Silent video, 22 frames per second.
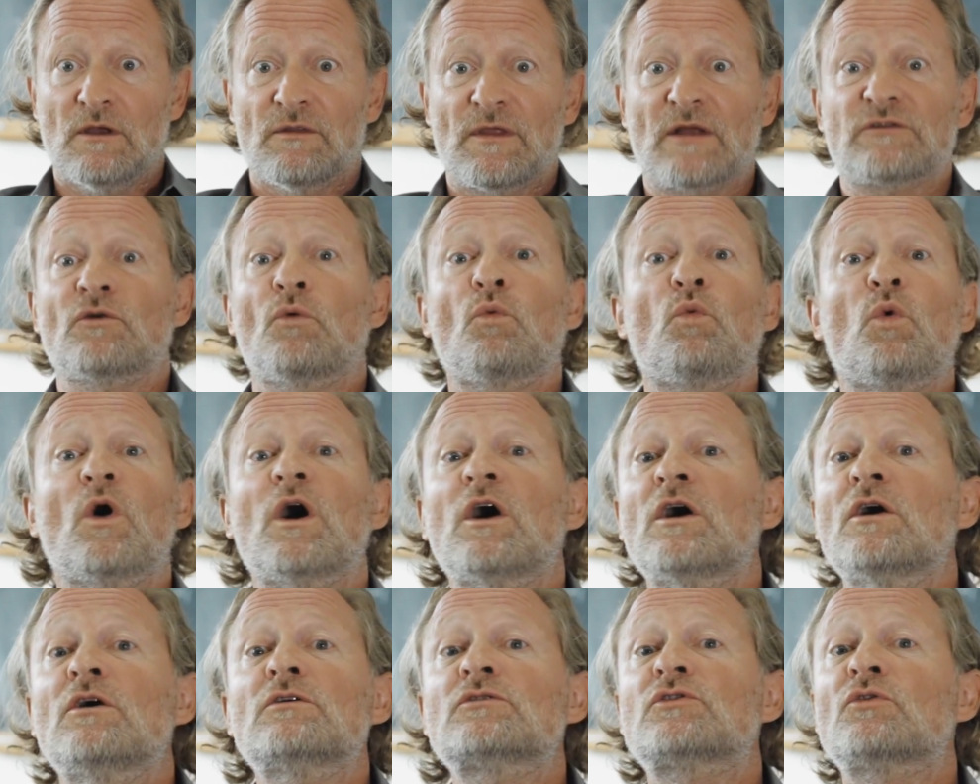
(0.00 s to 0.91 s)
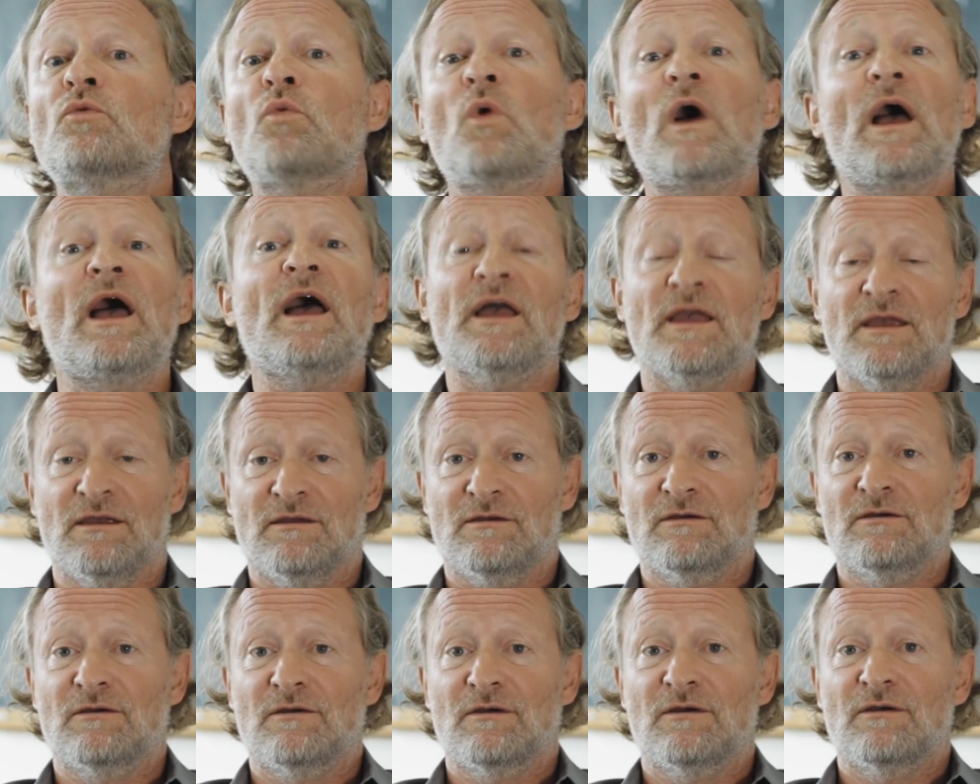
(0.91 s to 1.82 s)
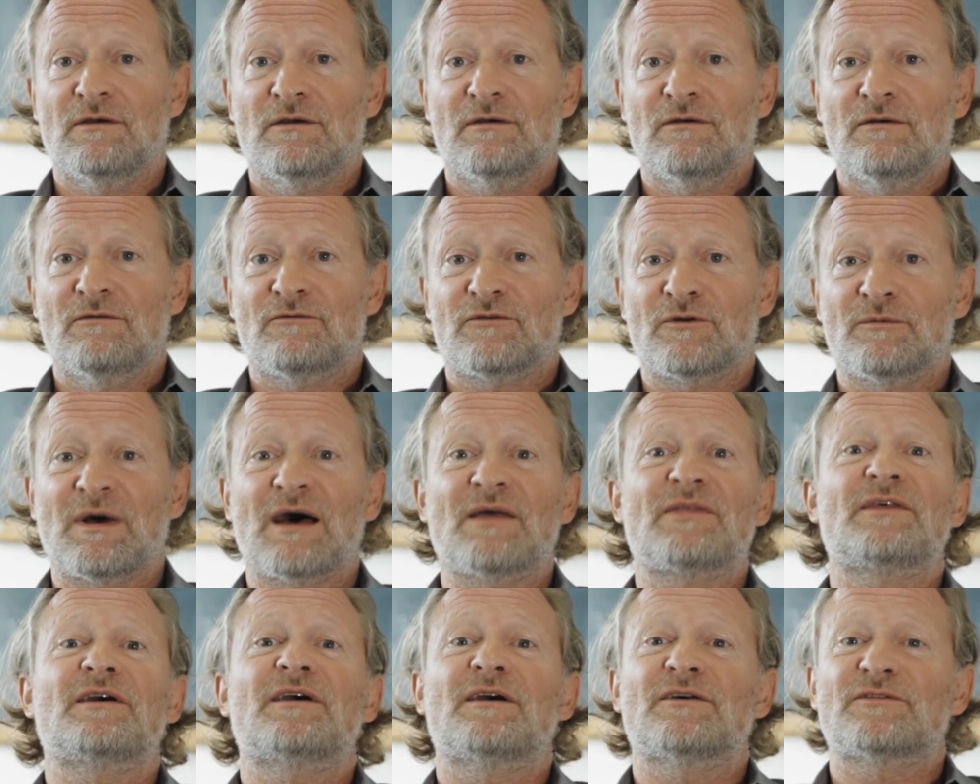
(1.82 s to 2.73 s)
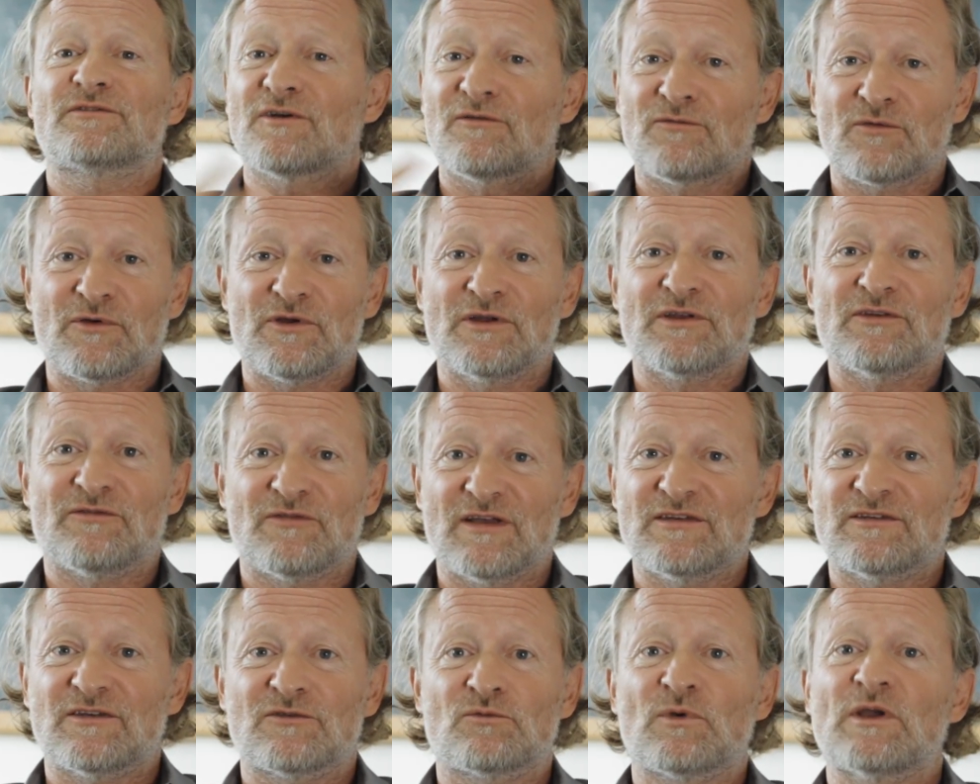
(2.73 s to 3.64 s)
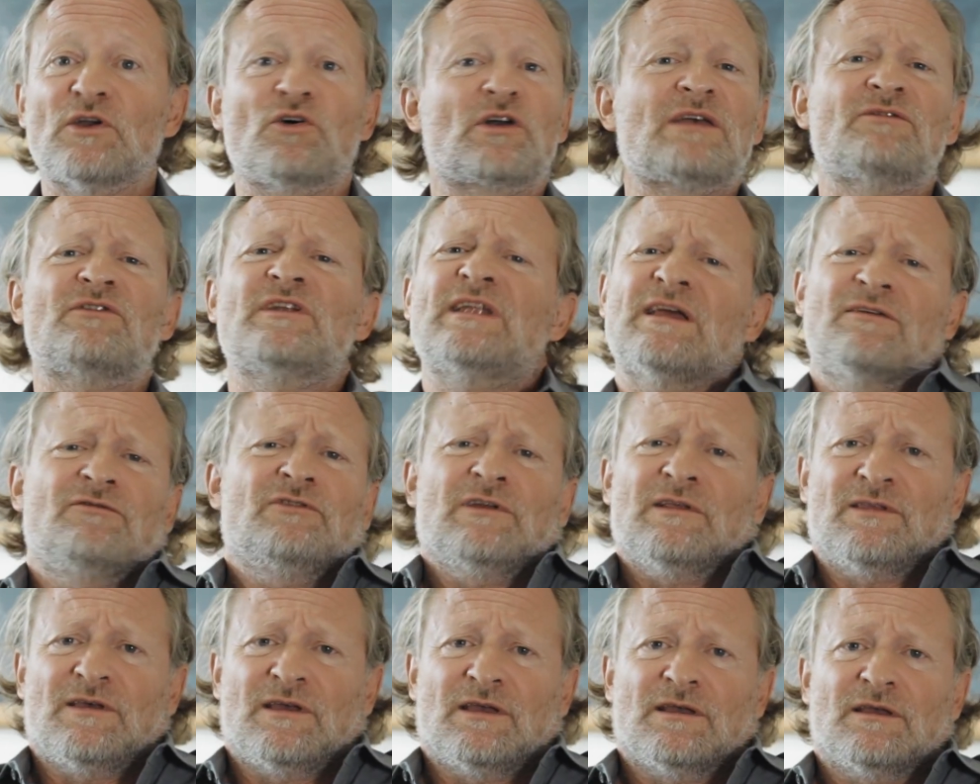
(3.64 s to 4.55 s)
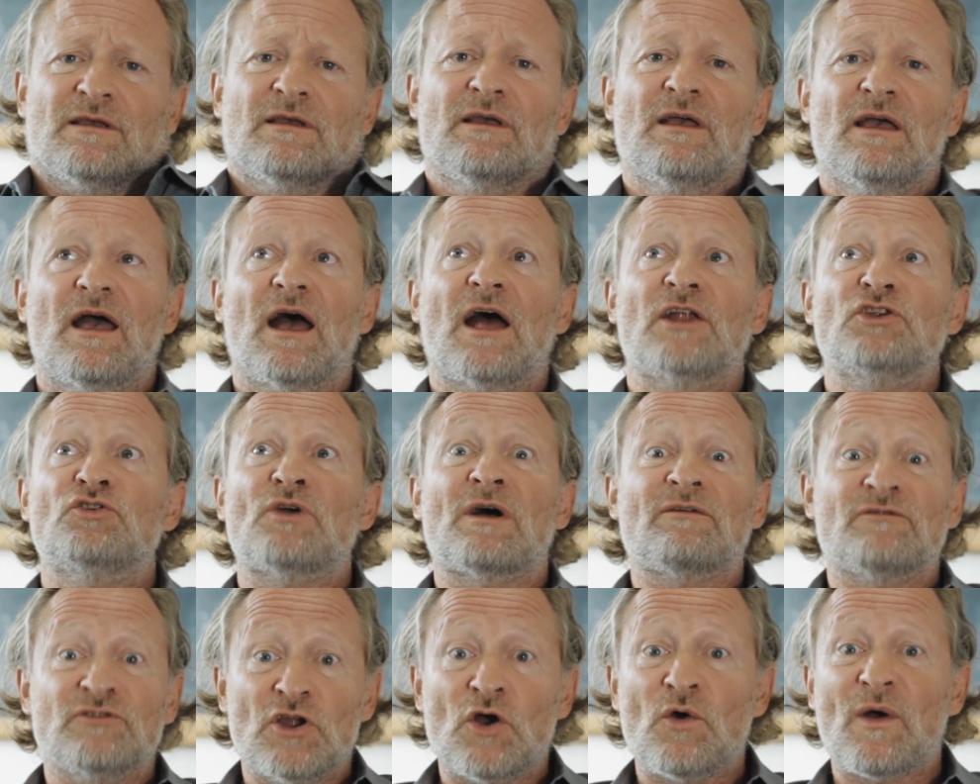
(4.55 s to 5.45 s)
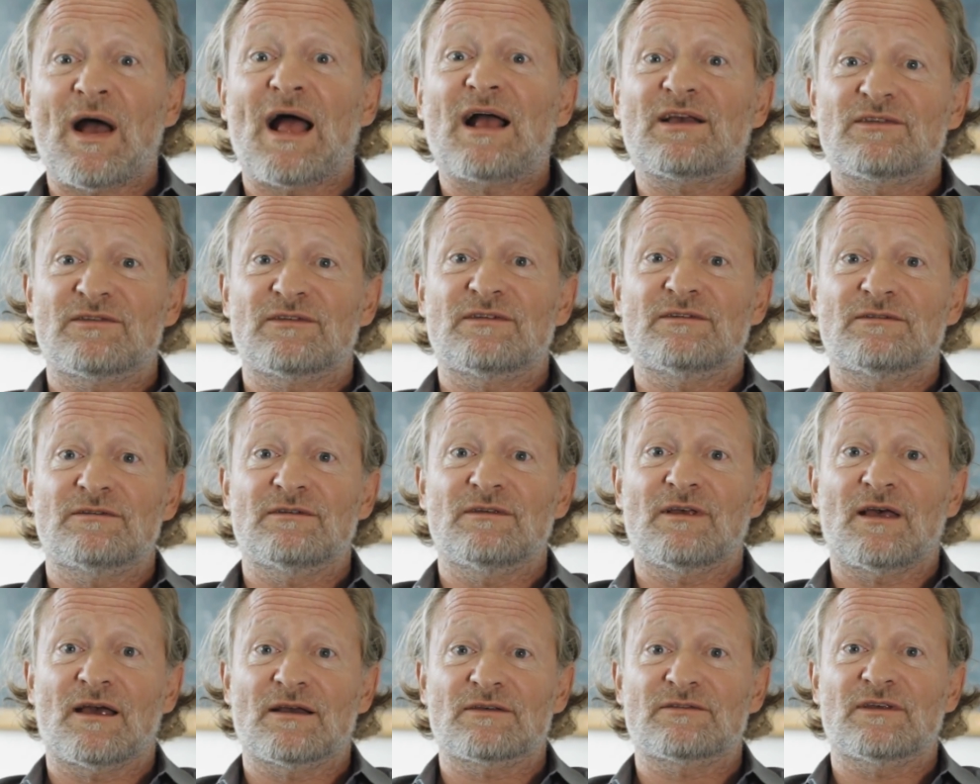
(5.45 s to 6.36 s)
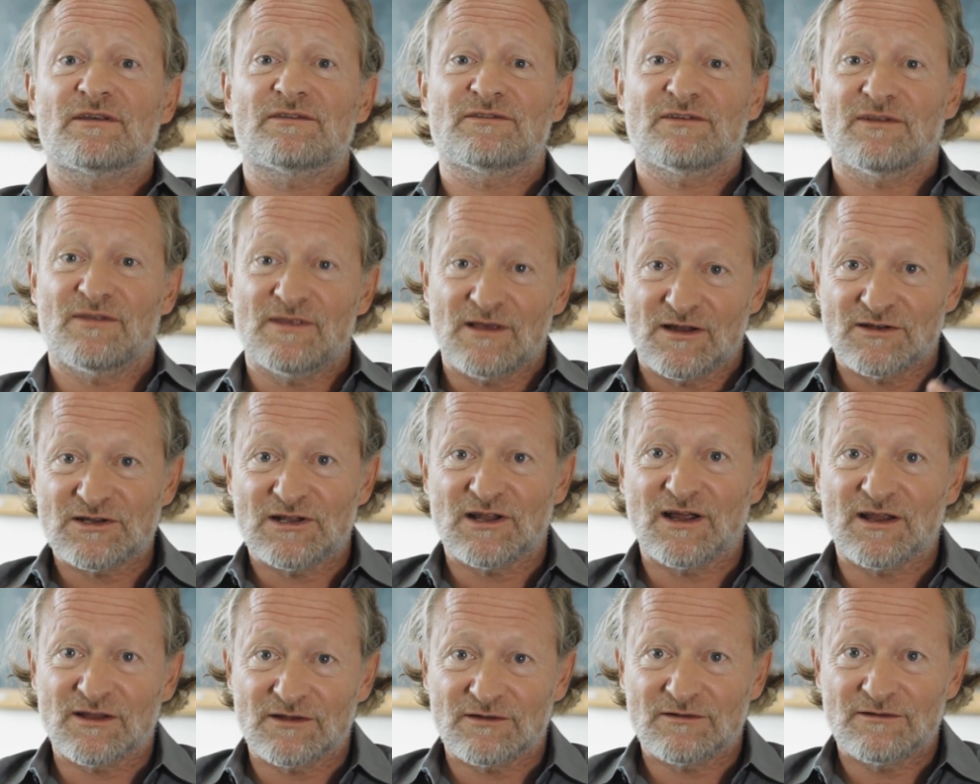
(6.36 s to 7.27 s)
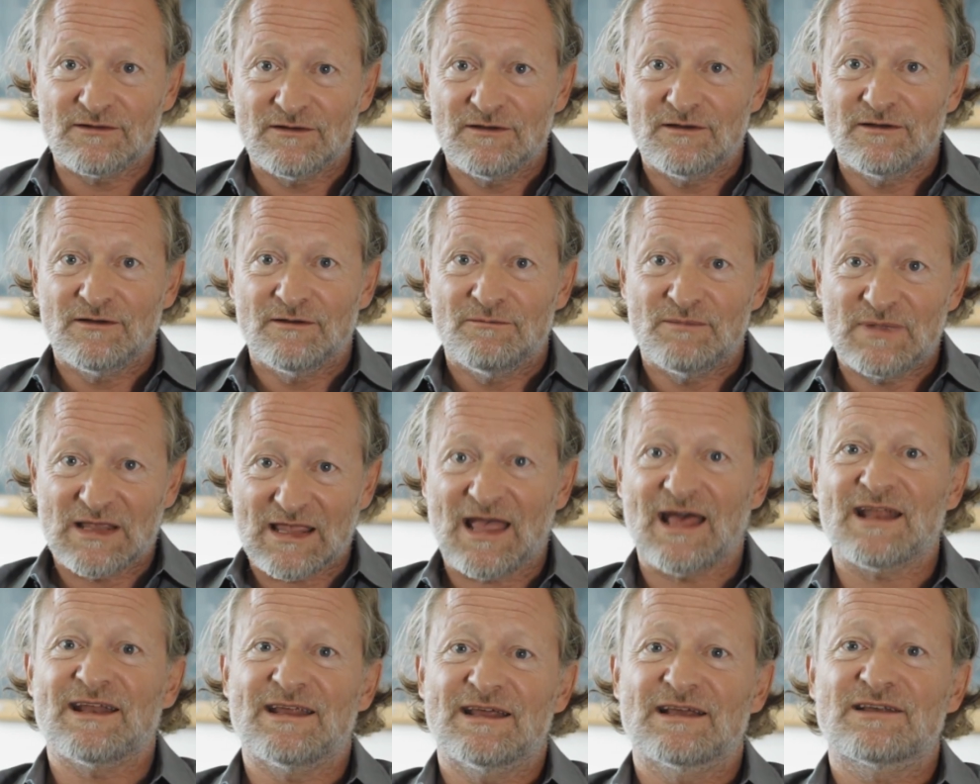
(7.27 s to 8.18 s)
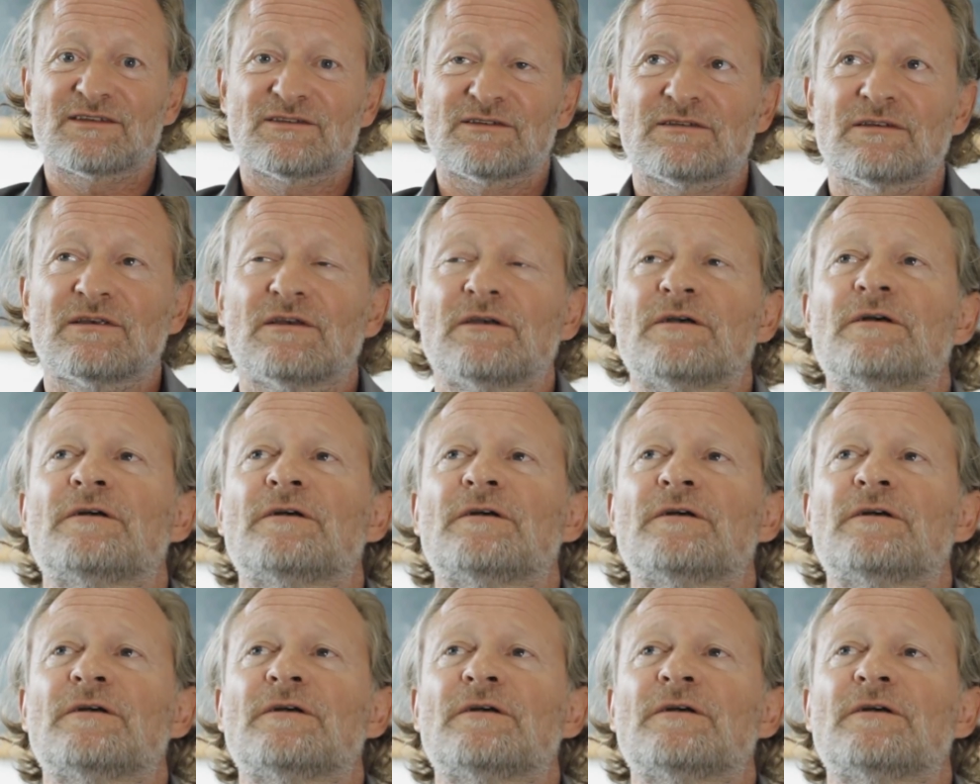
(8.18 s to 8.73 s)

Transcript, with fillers: That's a world away from other software interfaces where you're given everything and you have no access, access to the underlying mechanics.